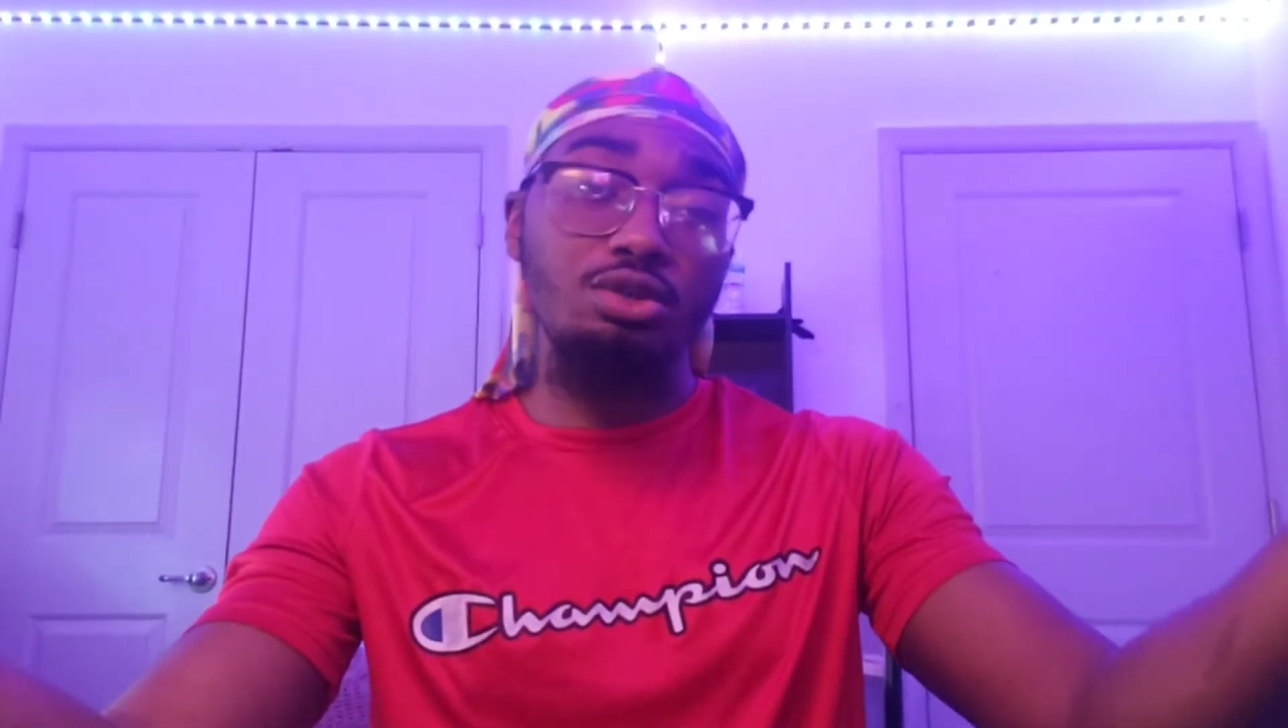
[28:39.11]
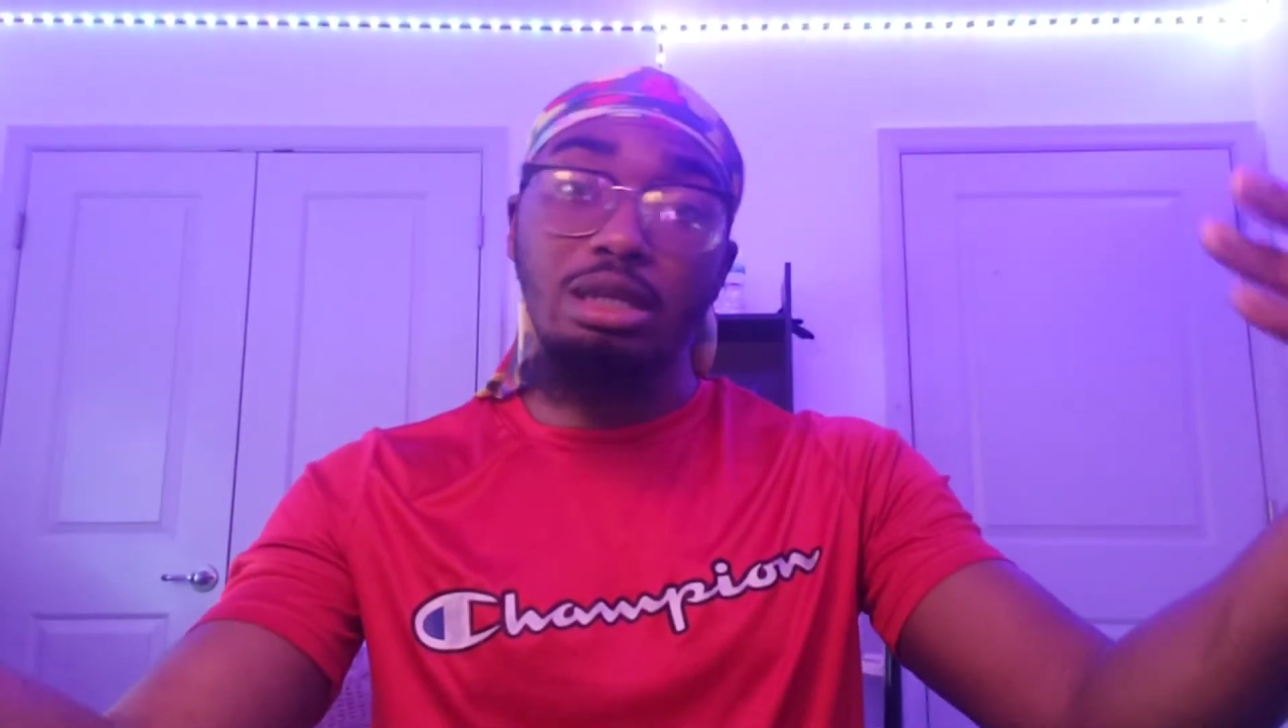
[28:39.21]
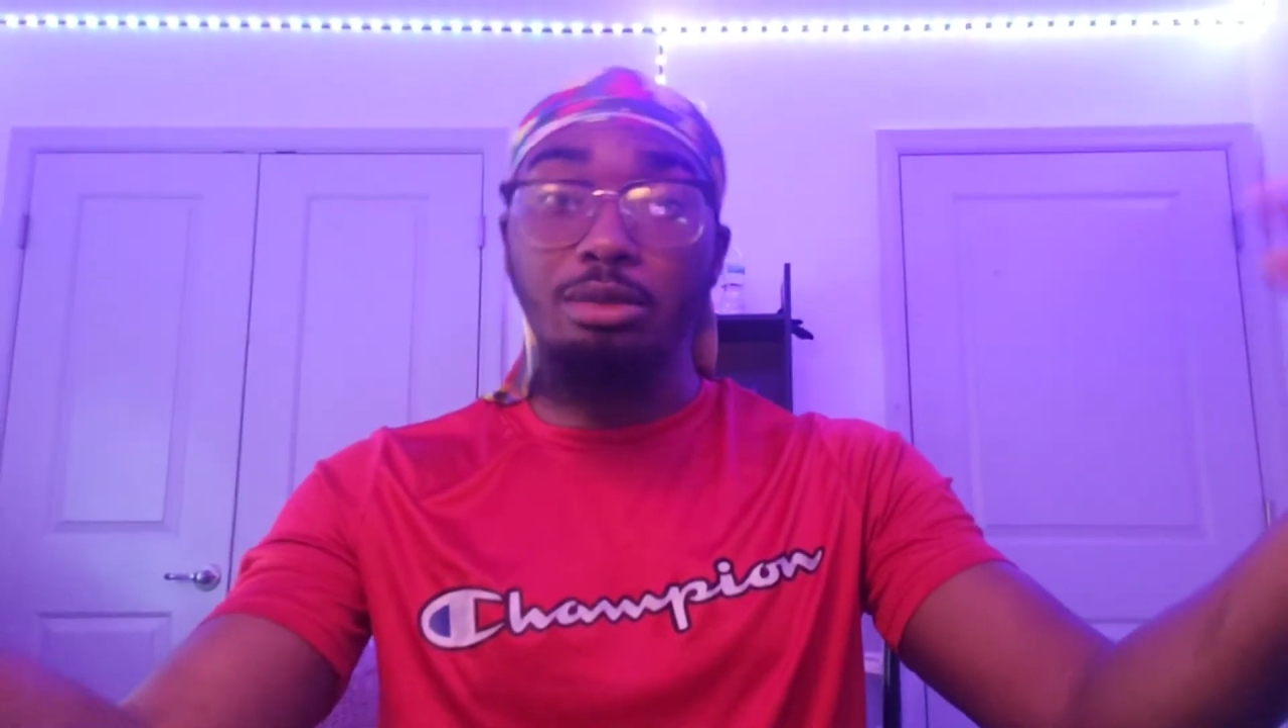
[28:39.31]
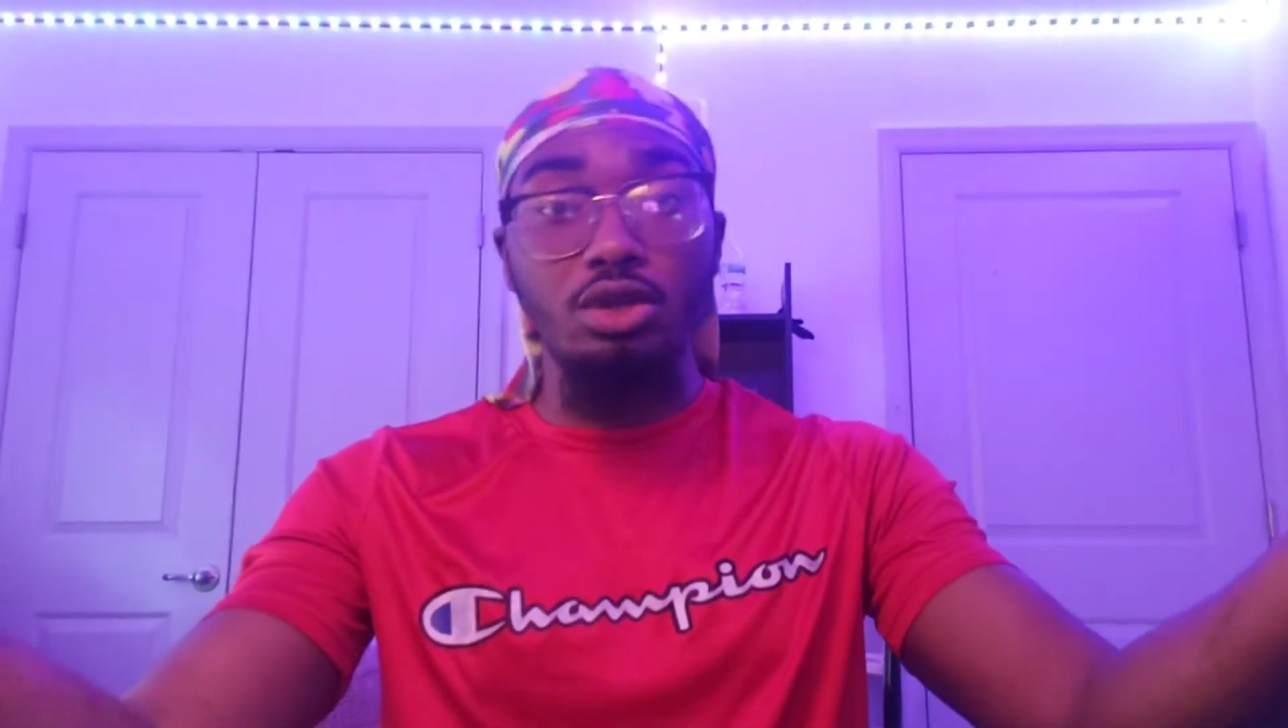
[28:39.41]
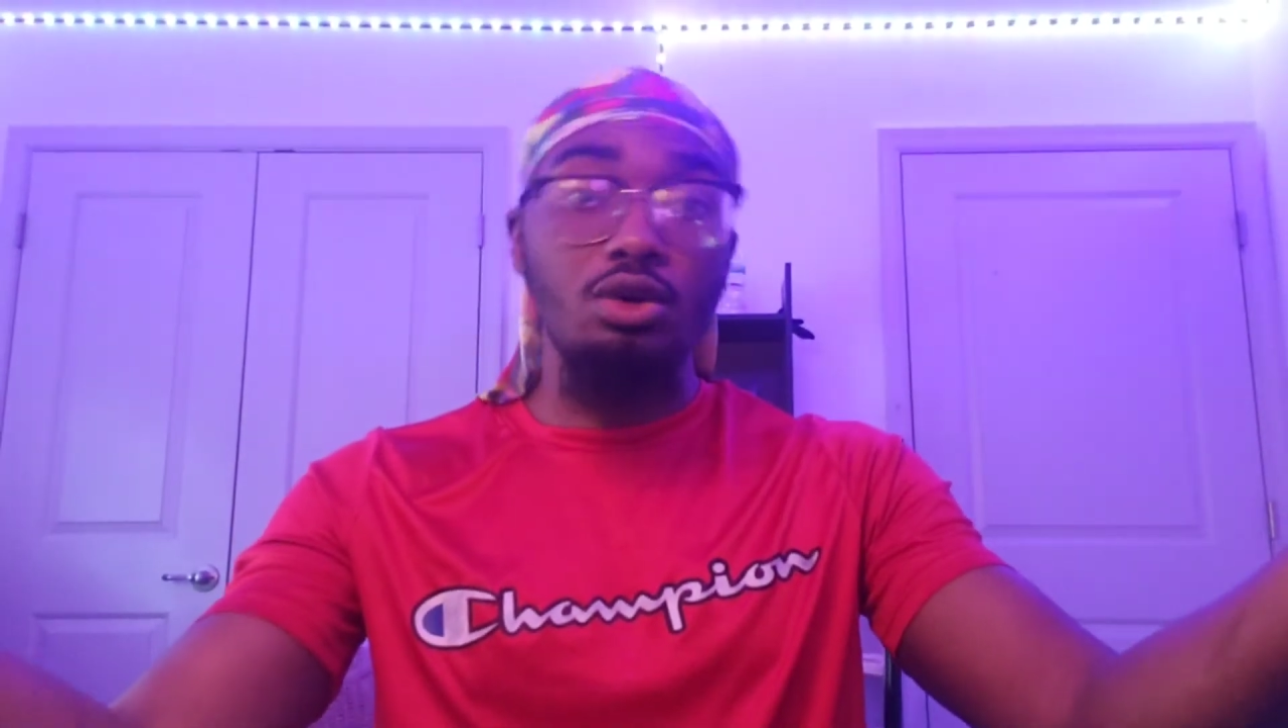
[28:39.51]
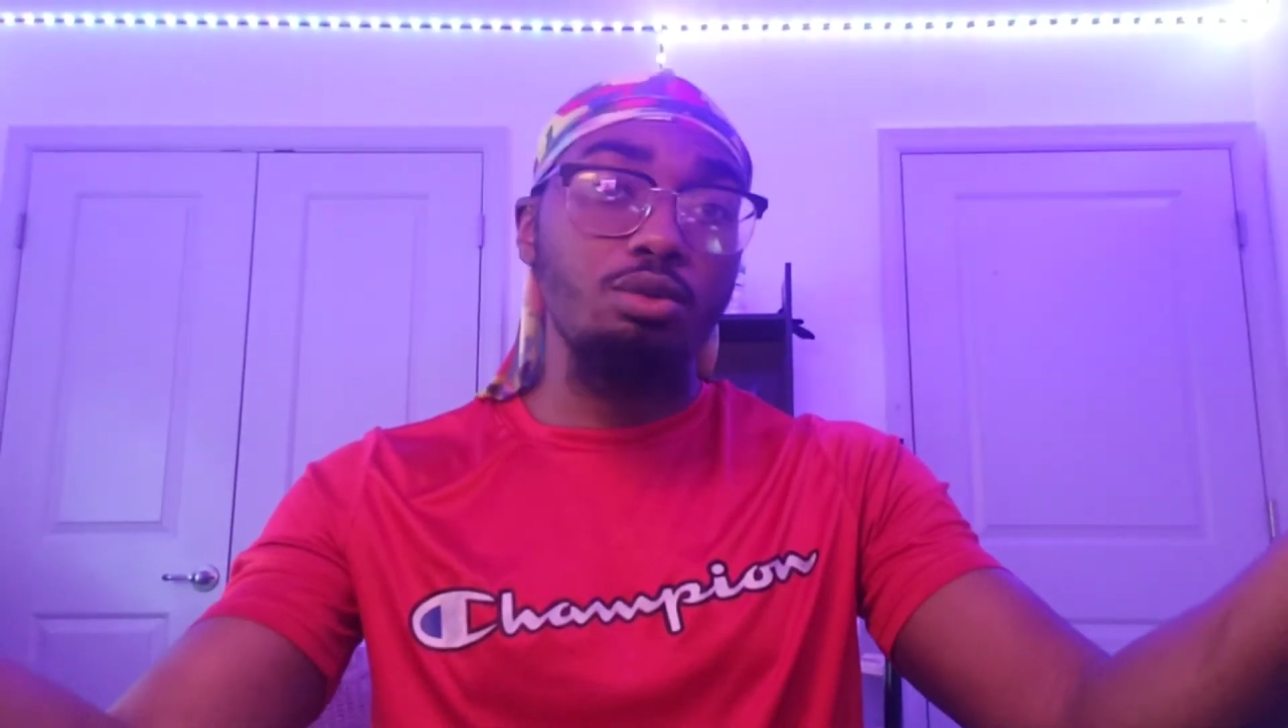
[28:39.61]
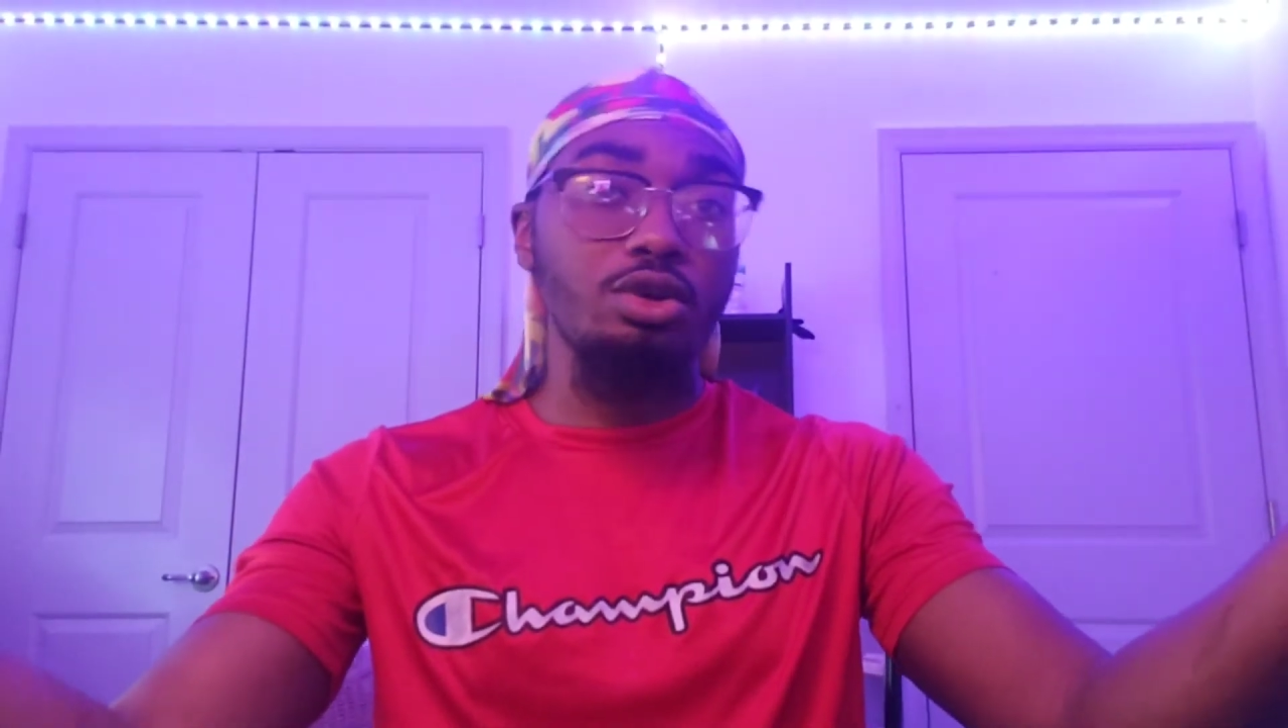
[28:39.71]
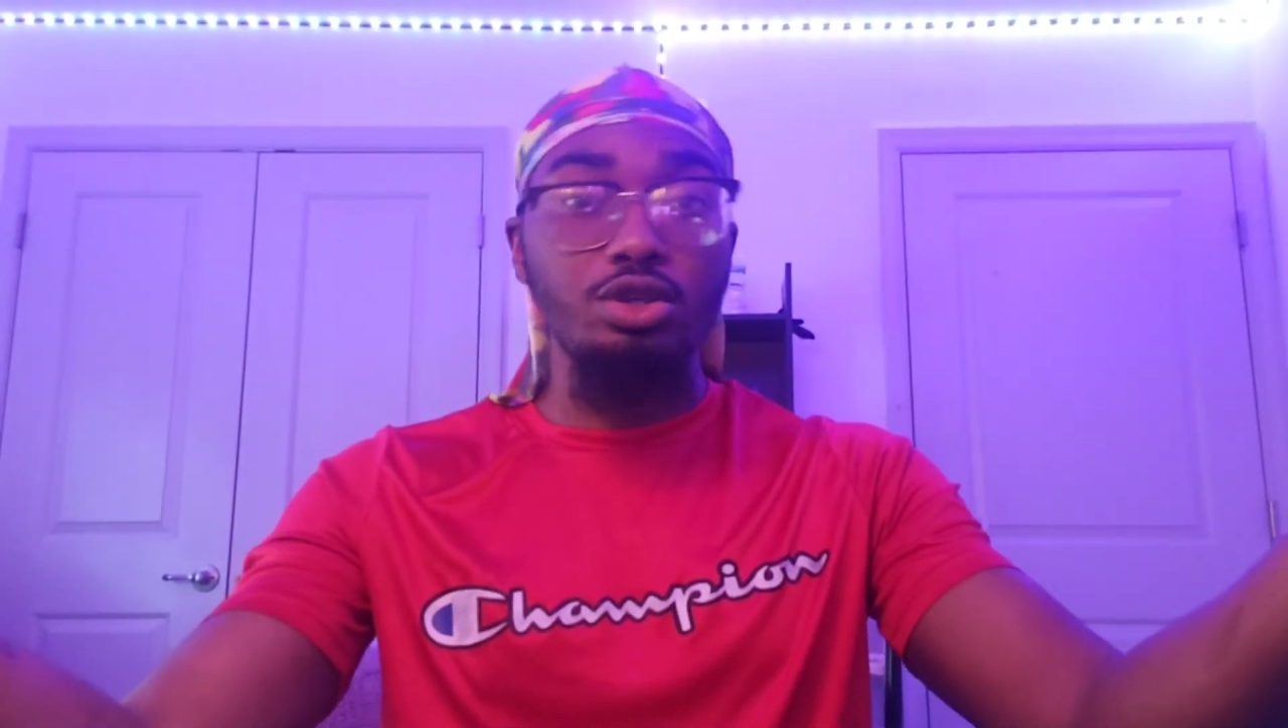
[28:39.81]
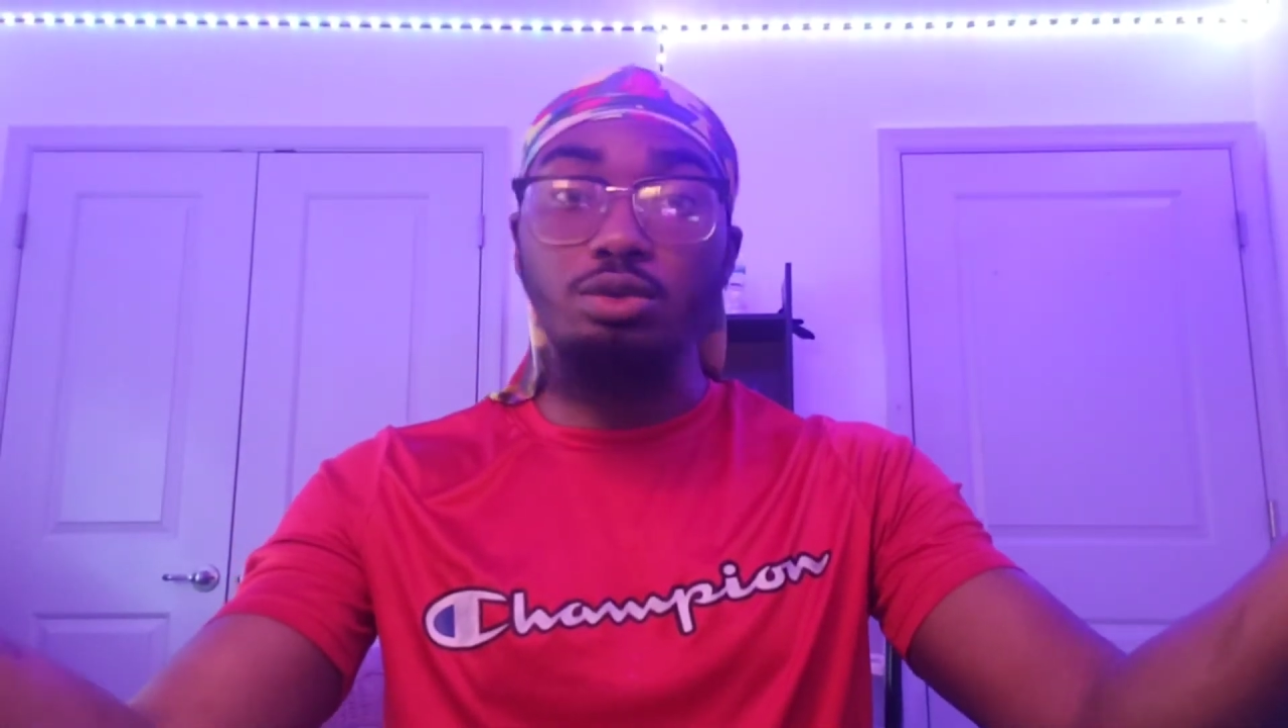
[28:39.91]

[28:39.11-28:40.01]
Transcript: You let me know where